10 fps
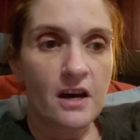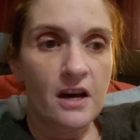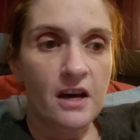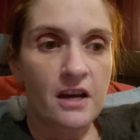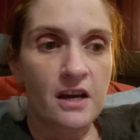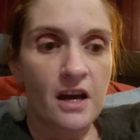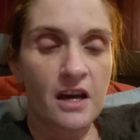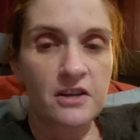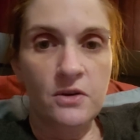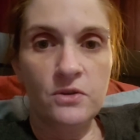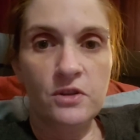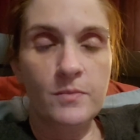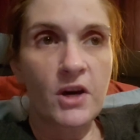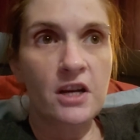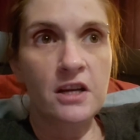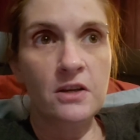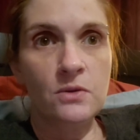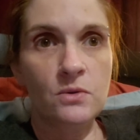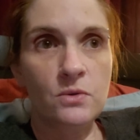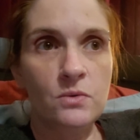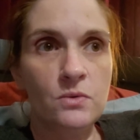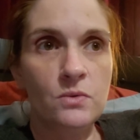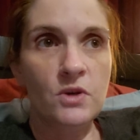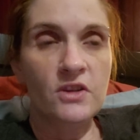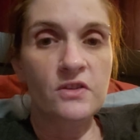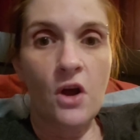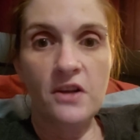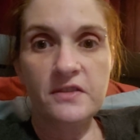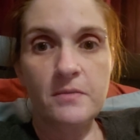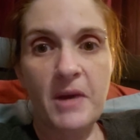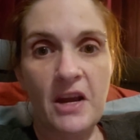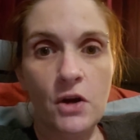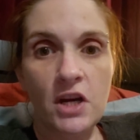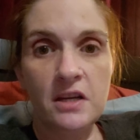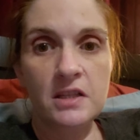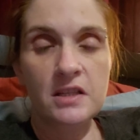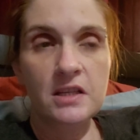I know somebody who has lost a parent,